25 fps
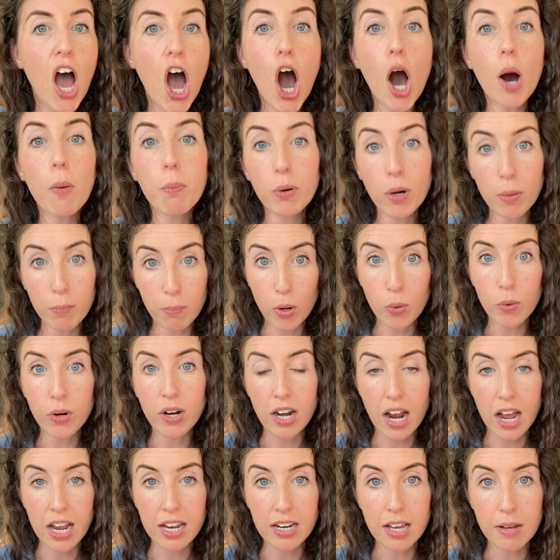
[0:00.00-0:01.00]
I'll promote
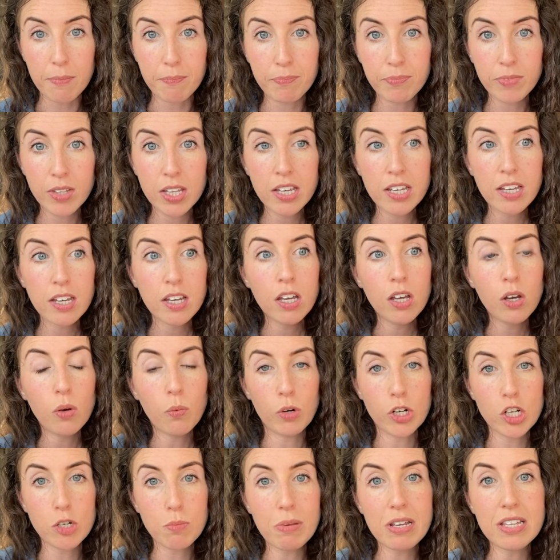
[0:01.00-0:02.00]
an item,
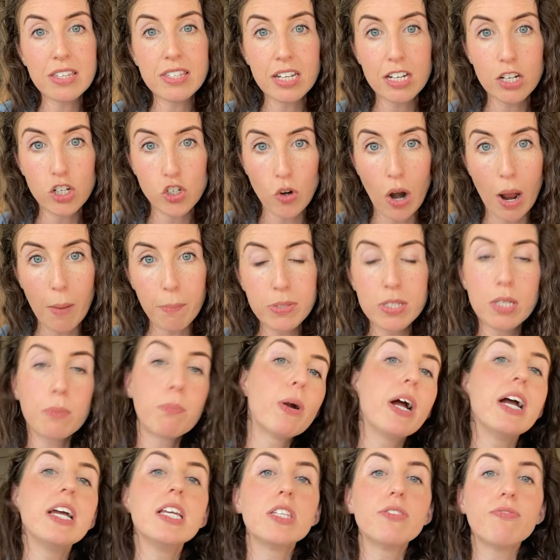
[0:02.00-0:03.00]
which means that it drops the
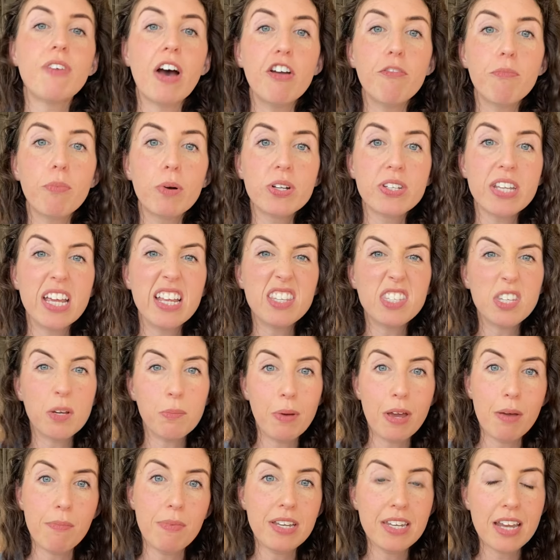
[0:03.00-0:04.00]
price 5%. So
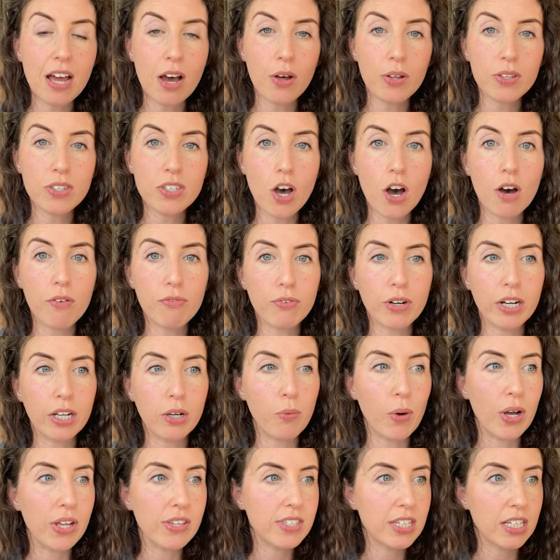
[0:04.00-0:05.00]
maybe now it's offering,
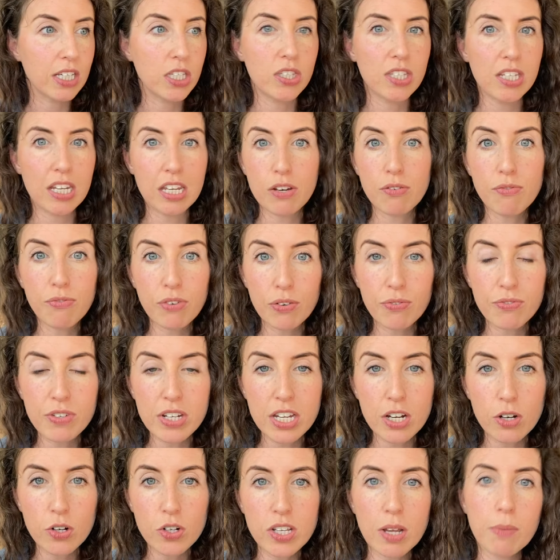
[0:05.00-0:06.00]
what,
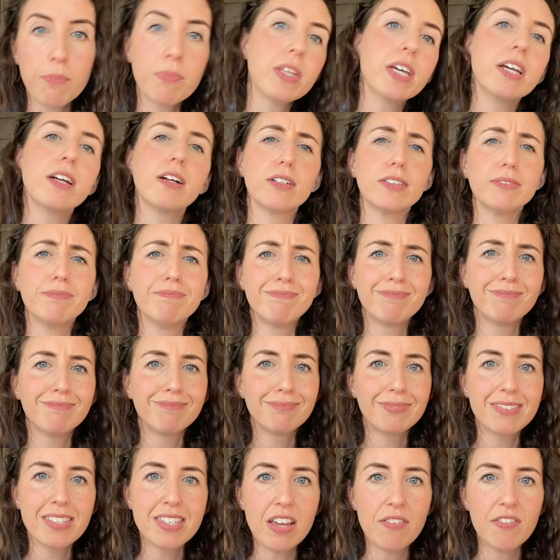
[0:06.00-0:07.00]
$16.50 or something, or
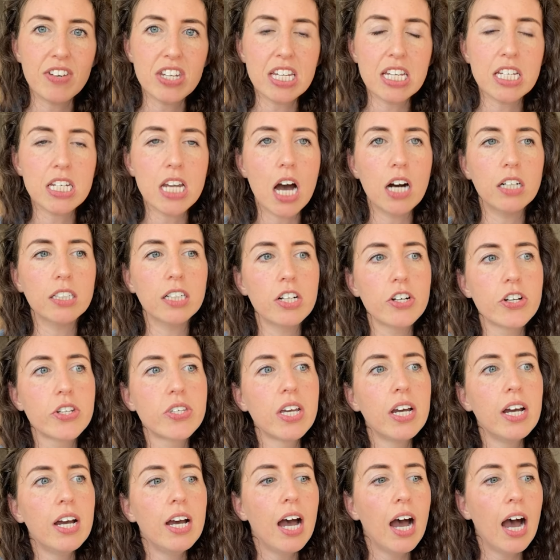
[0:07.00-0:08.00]
$17.
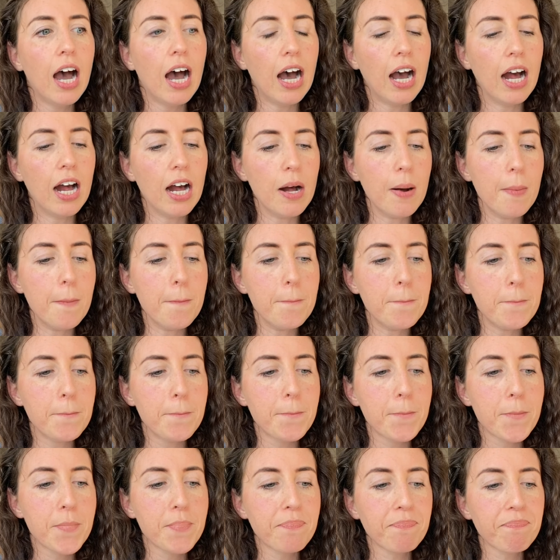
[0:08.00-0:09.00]

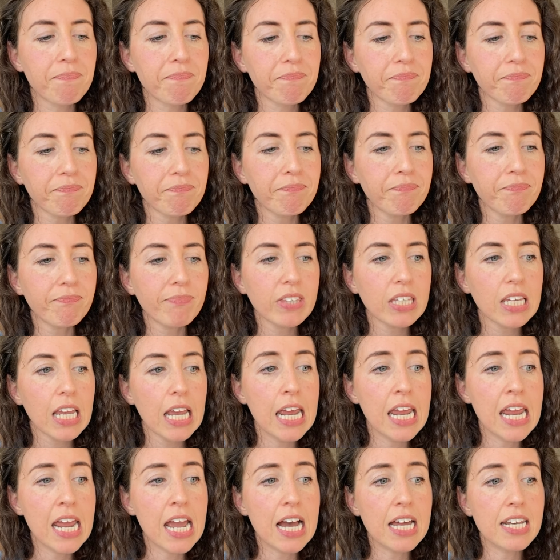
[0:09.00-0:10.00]

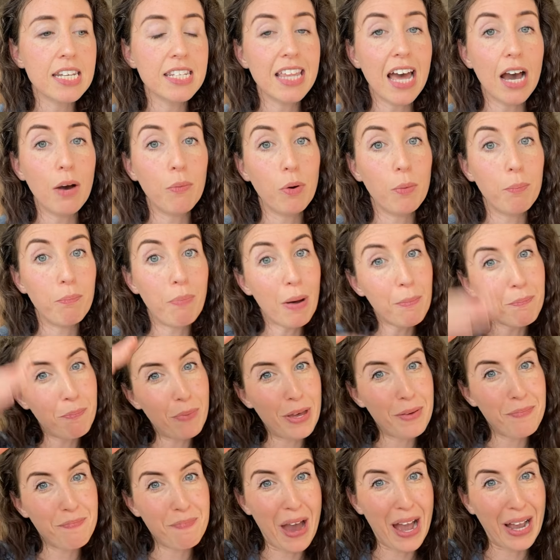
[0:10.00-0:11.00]
And that will bump
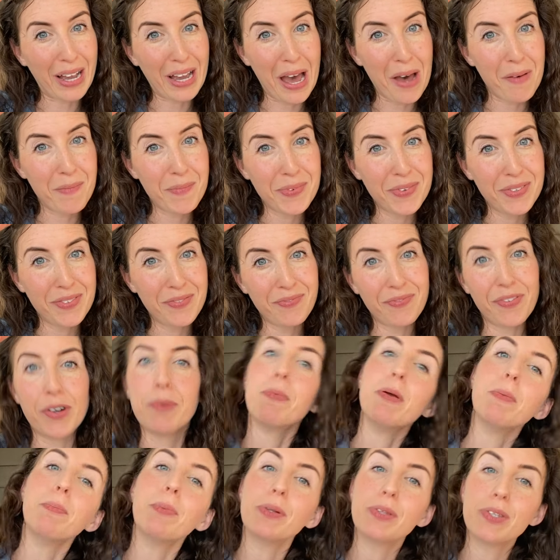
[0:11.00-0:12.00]
it back up for
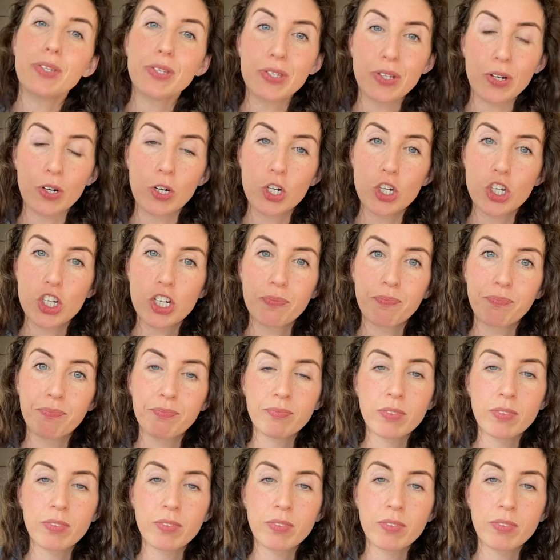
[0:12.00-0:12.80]
people to search.